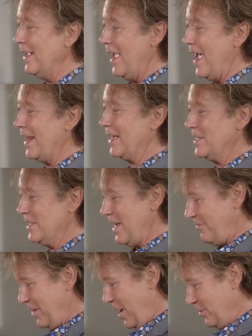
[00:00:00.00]
at like
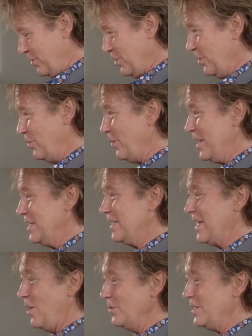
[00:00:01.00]
700 degrees
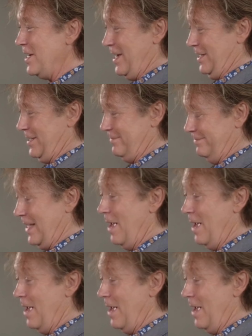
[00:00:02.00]
Celsius.